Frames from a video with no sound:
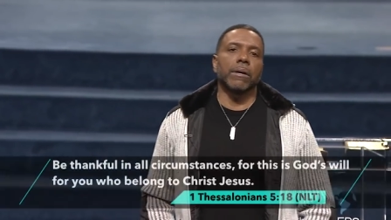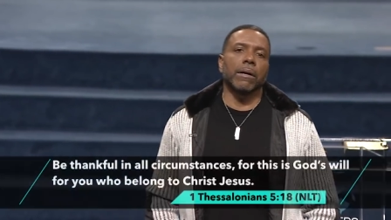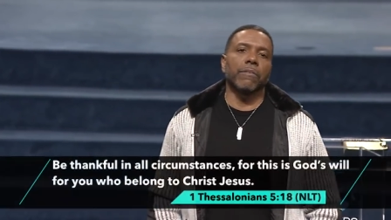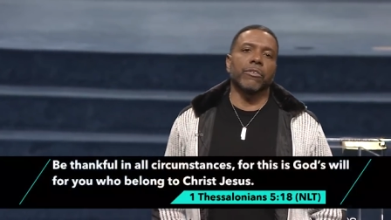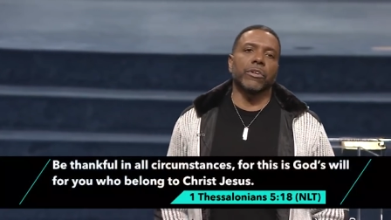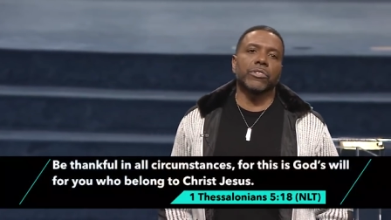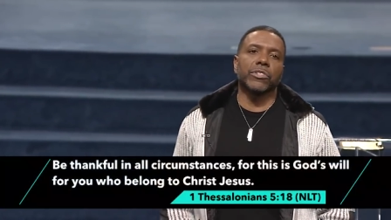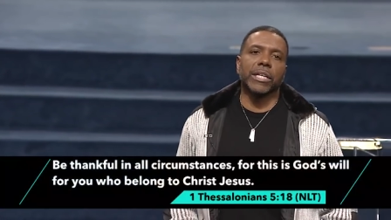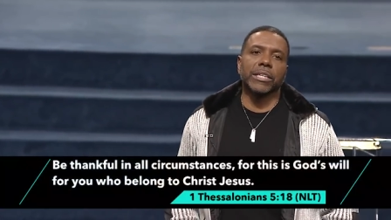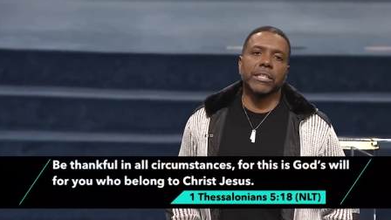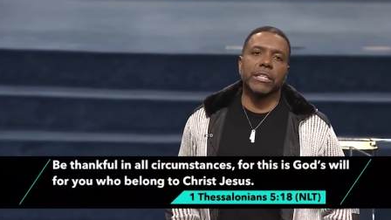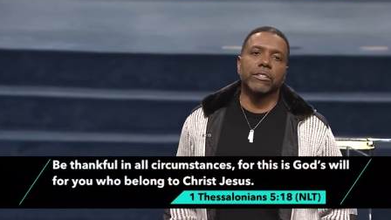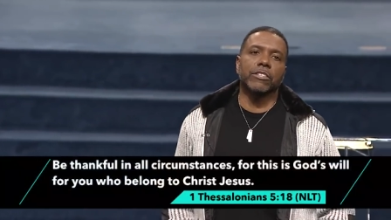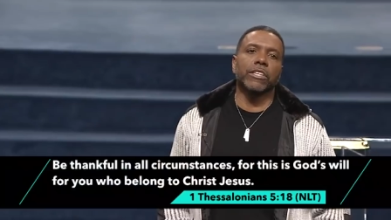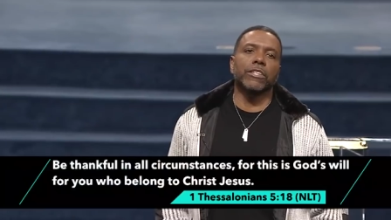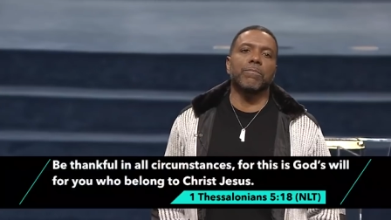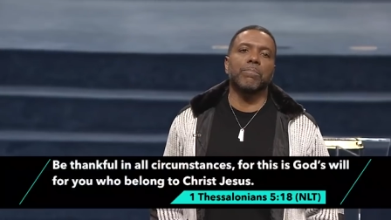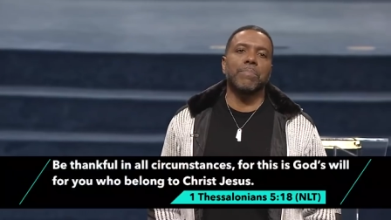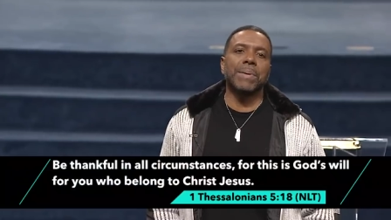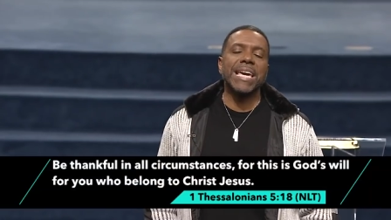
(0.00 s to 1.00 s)
uh, verse 18, he
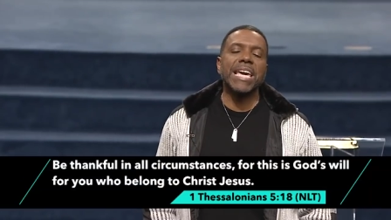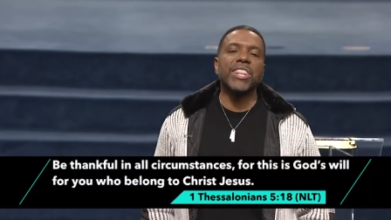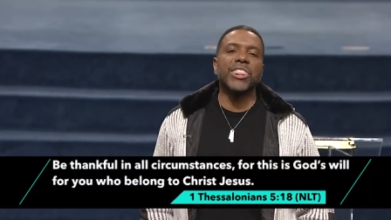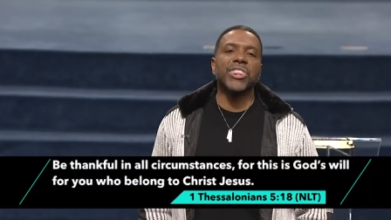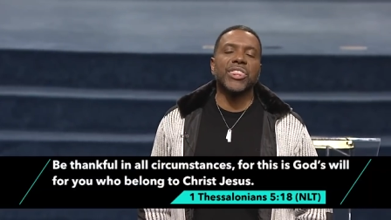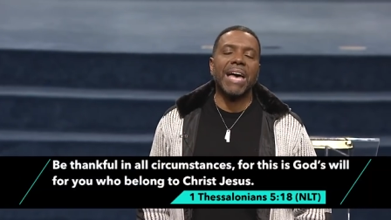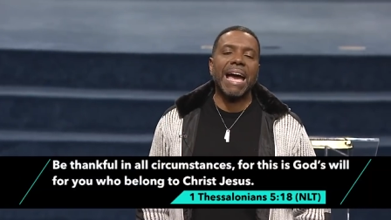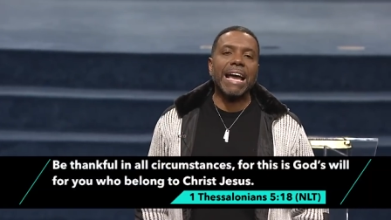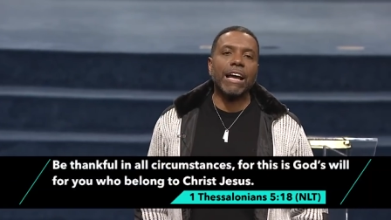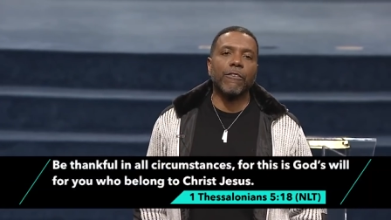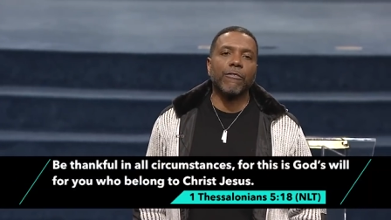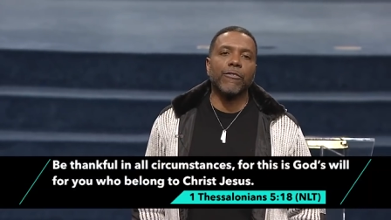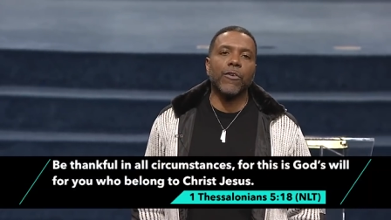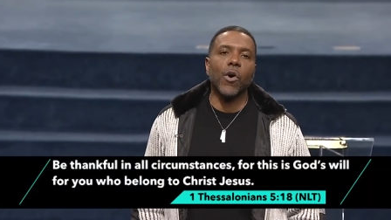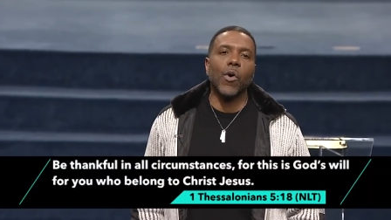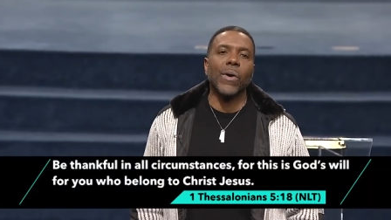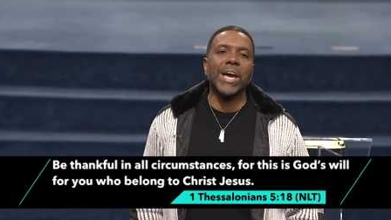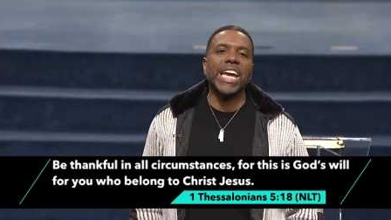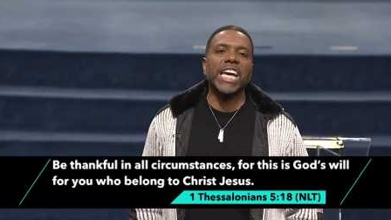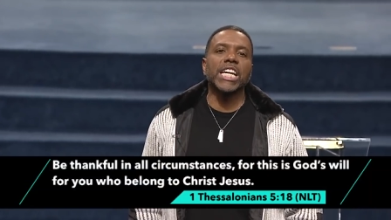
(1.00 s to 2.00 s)
says, Be
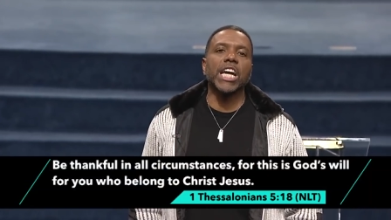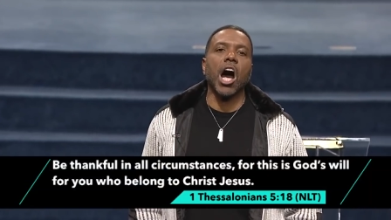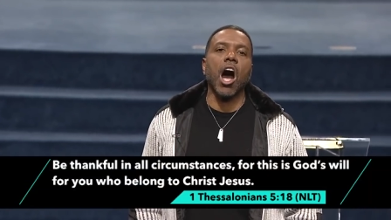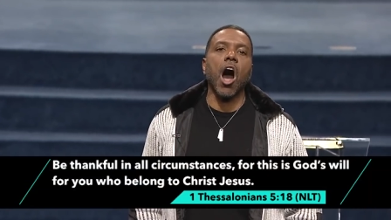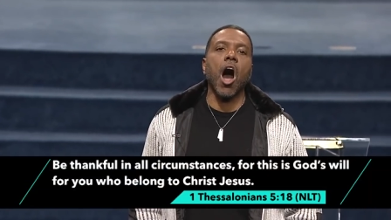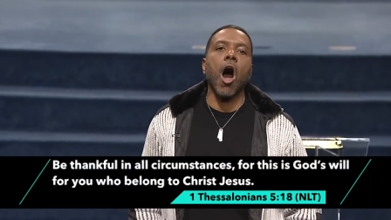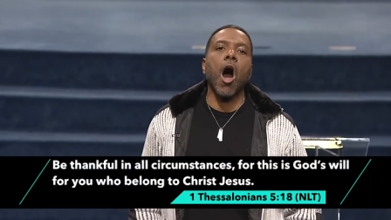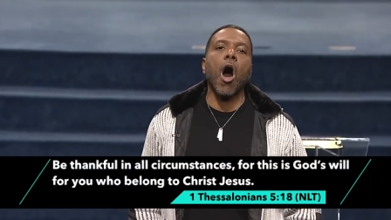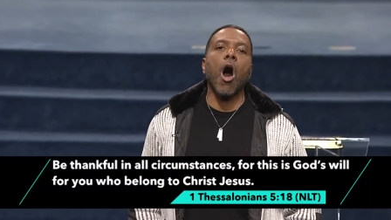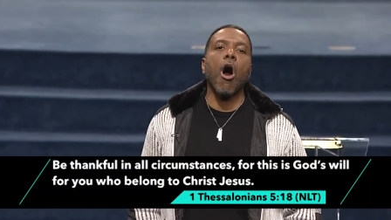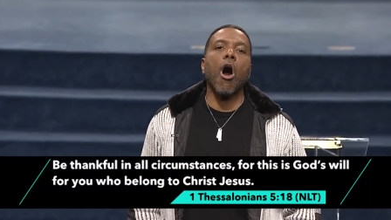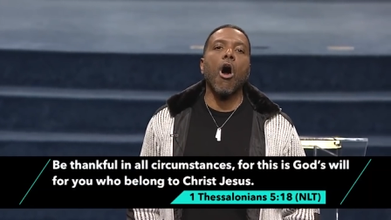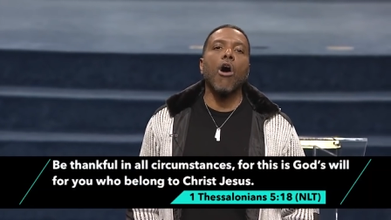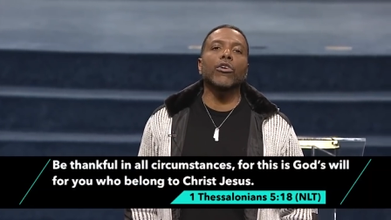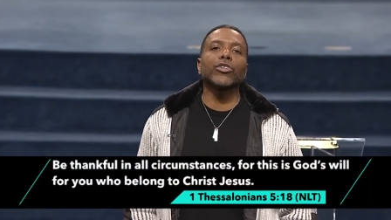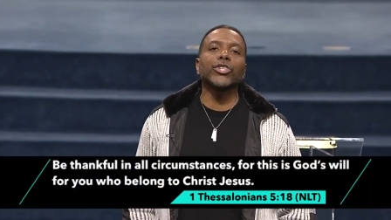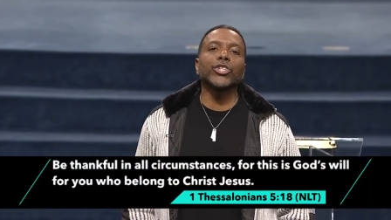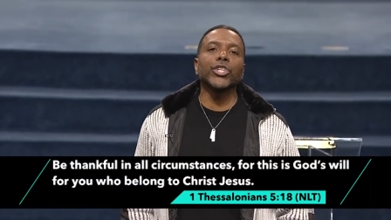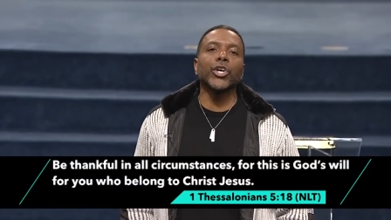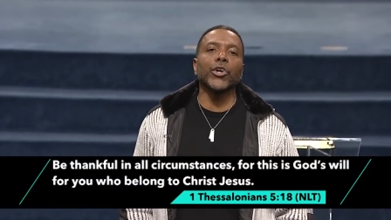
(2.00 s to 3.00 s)
thankful in
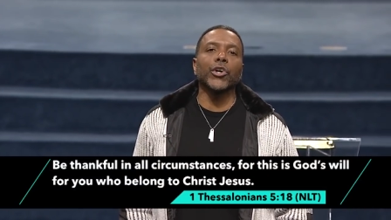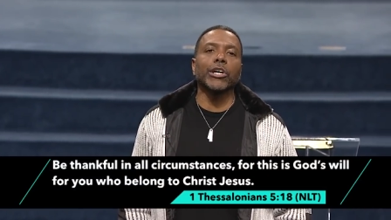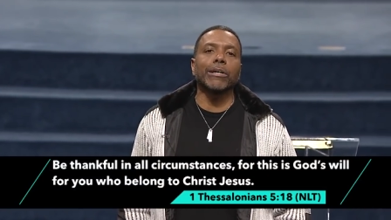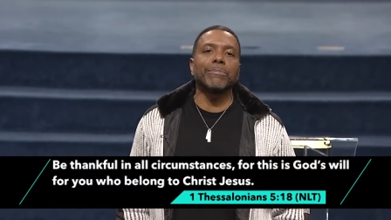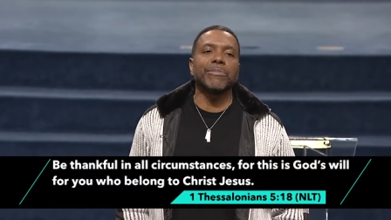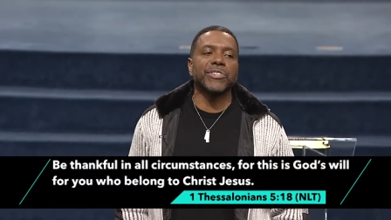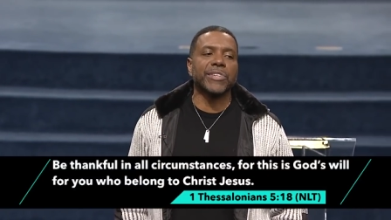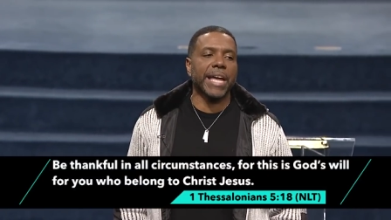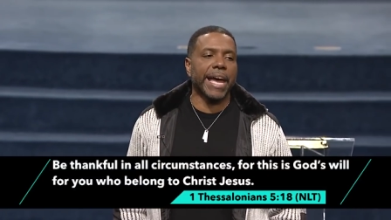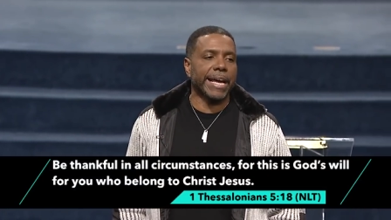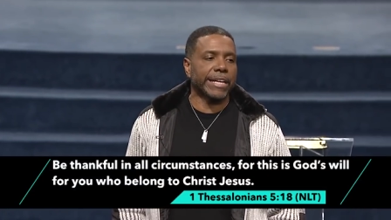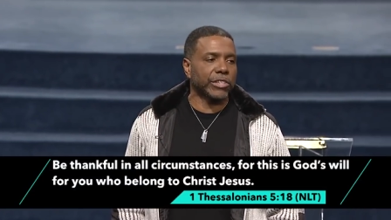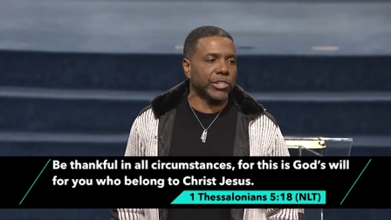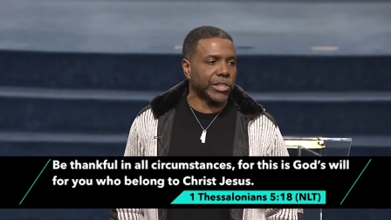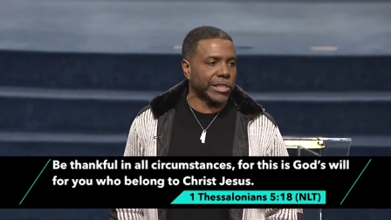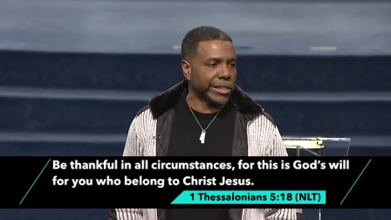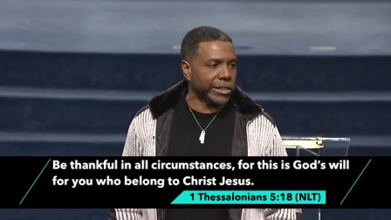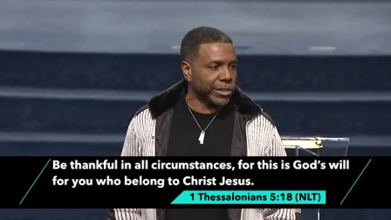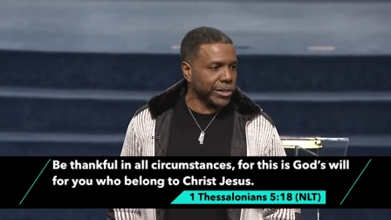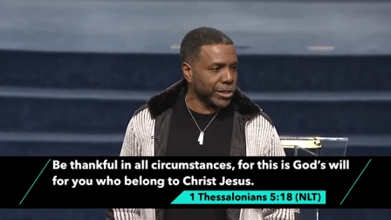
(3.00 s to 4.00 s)
all
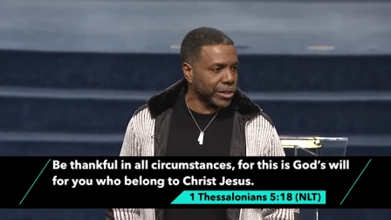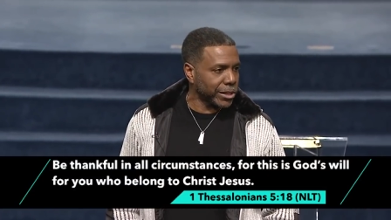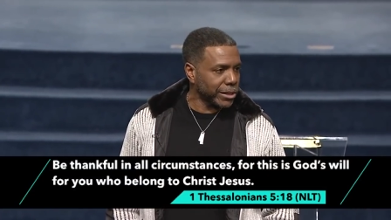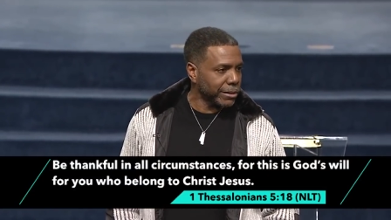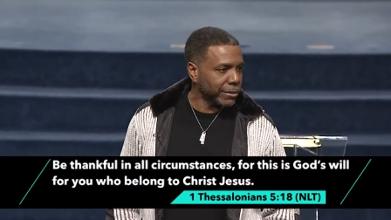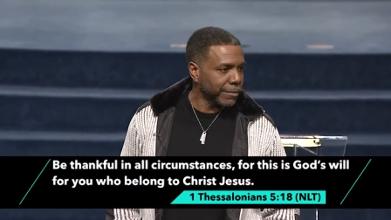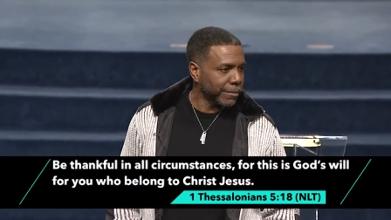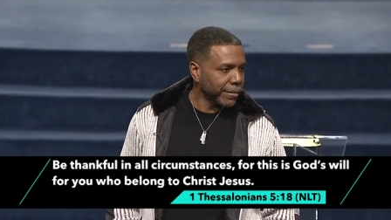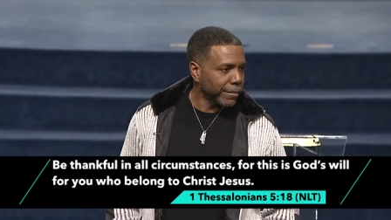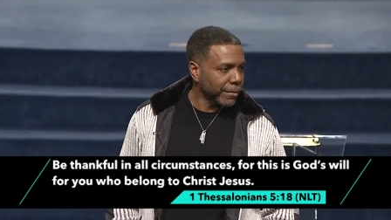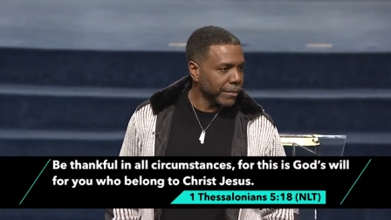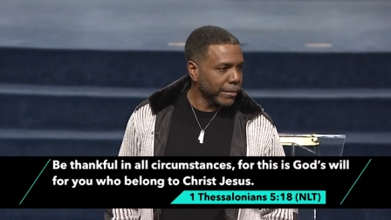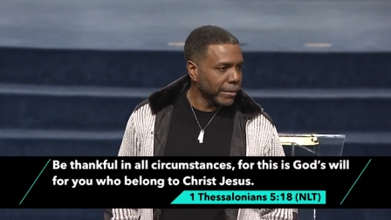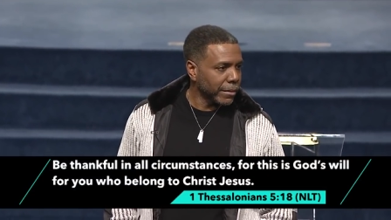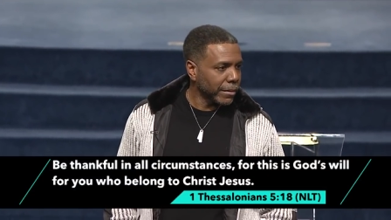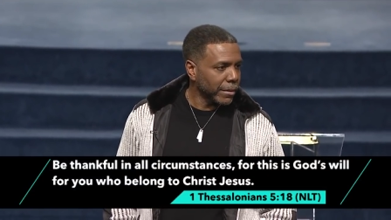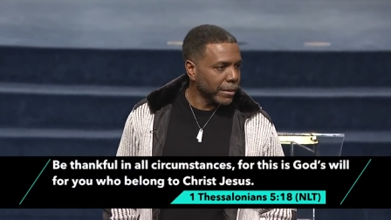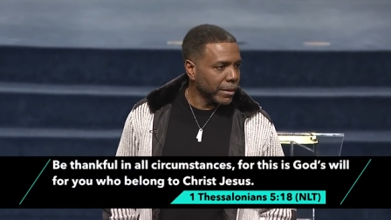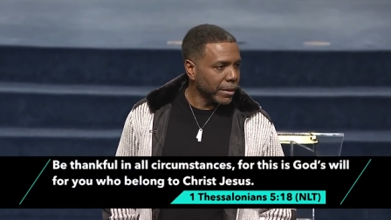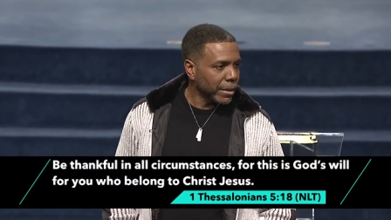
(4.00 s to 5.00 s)
circumstances.
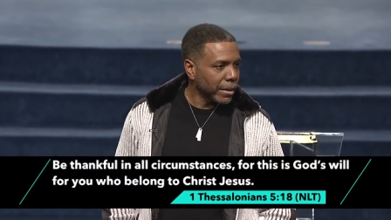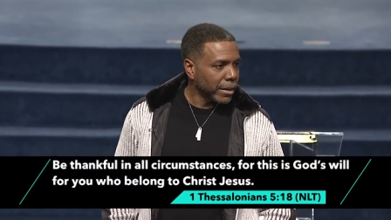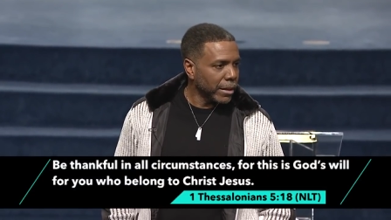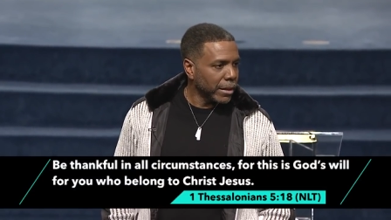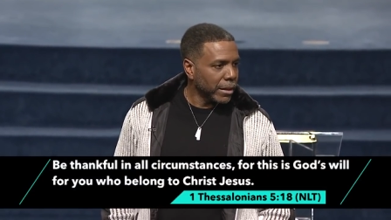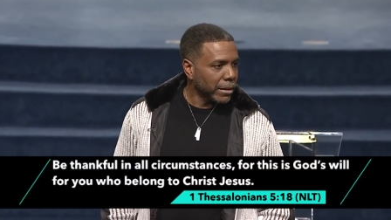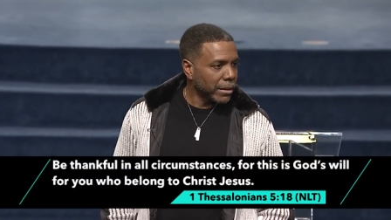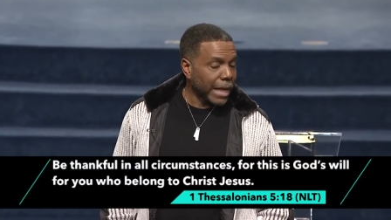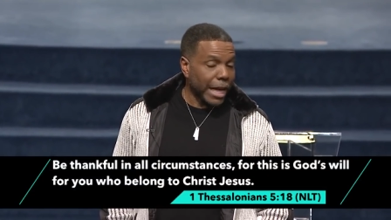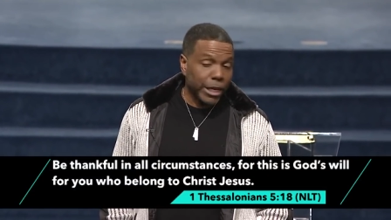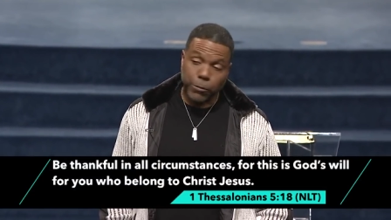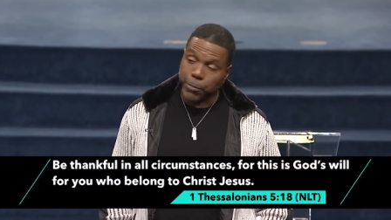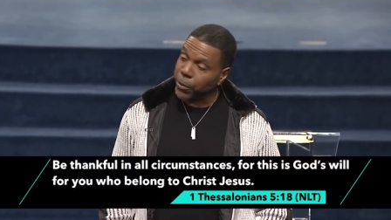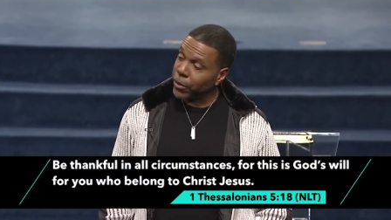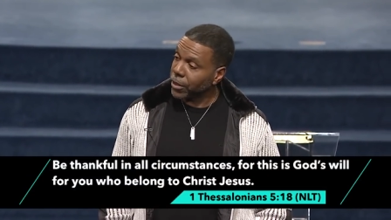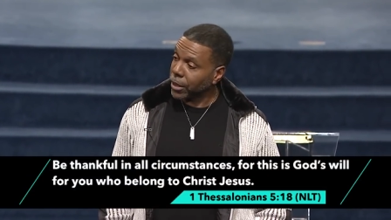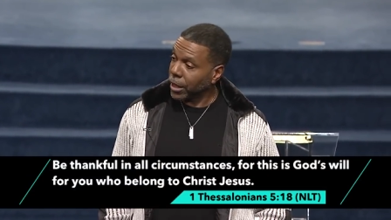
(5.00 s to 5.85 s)
That's pretty